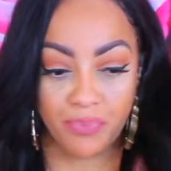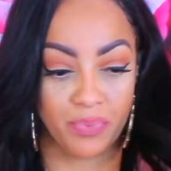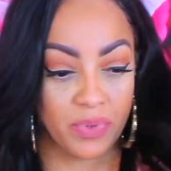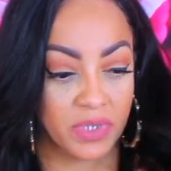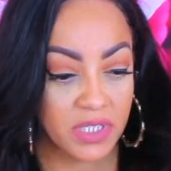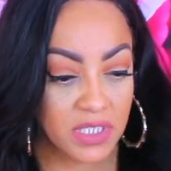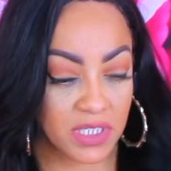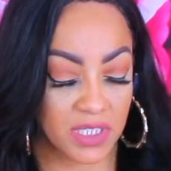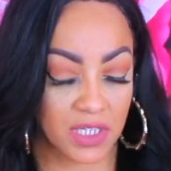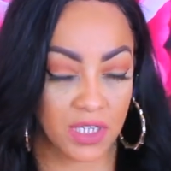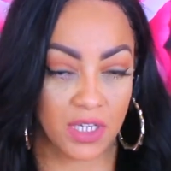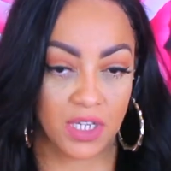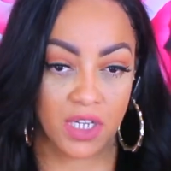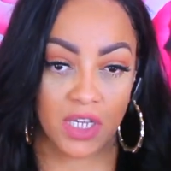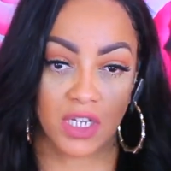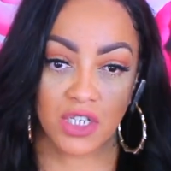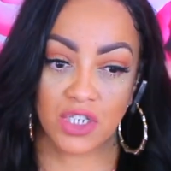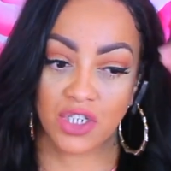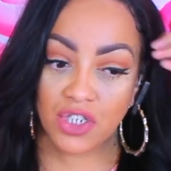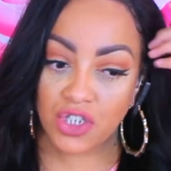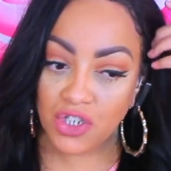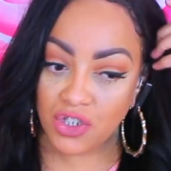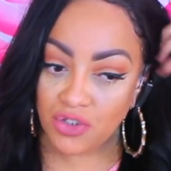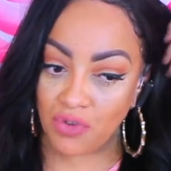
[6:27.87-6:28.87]

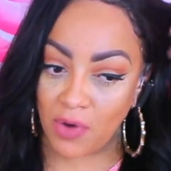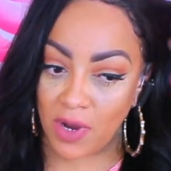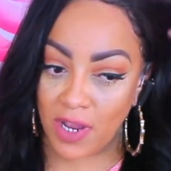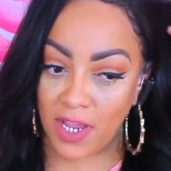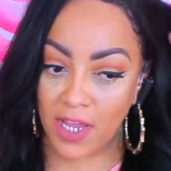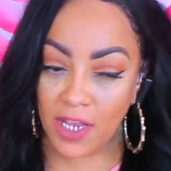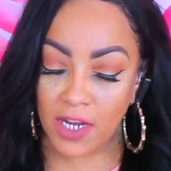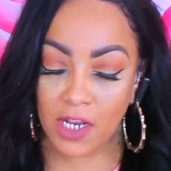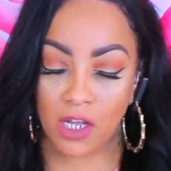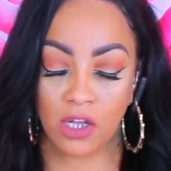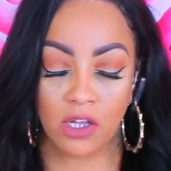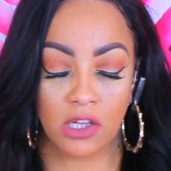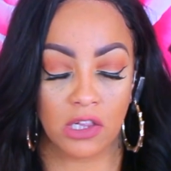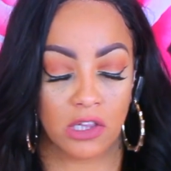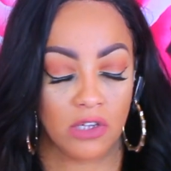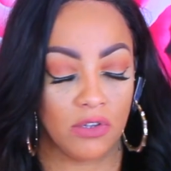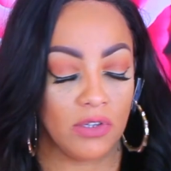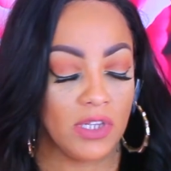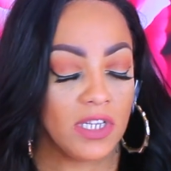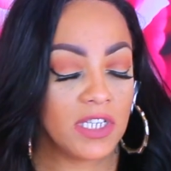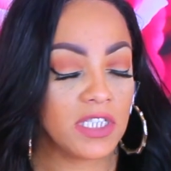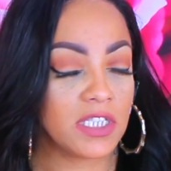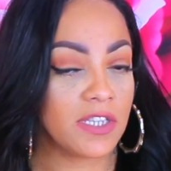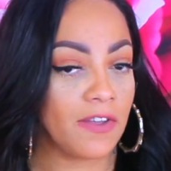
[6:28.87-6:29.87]
Brazilian Straight
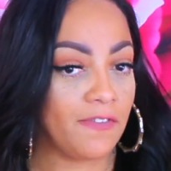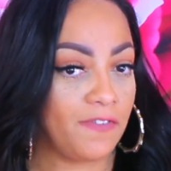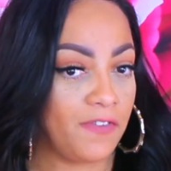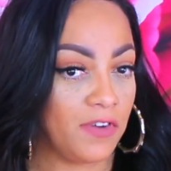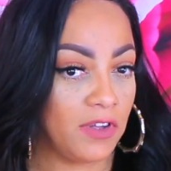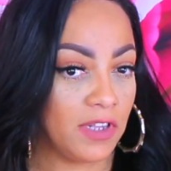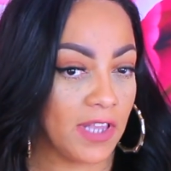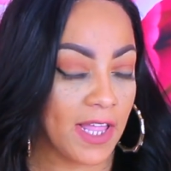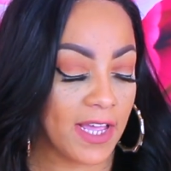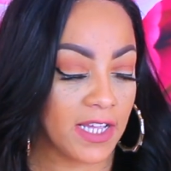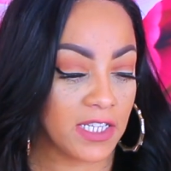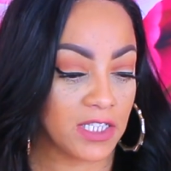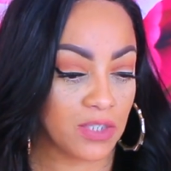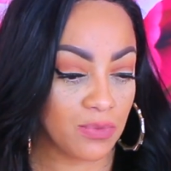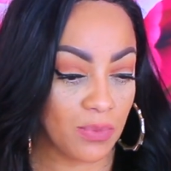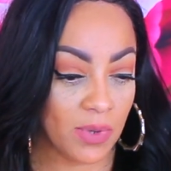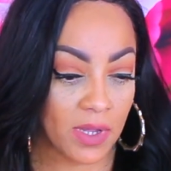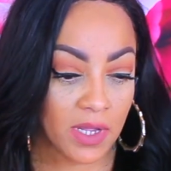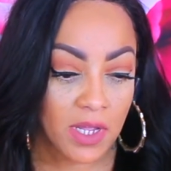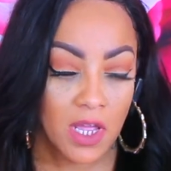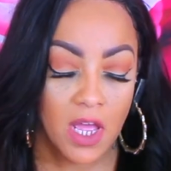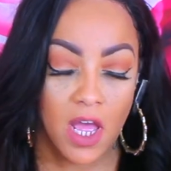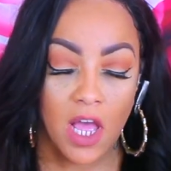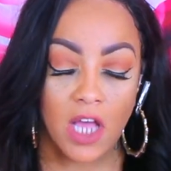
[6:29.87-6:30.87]
Glueless Full Lace
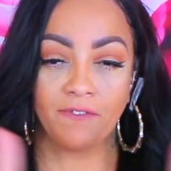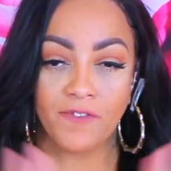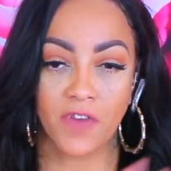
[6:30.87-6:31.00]
Wig.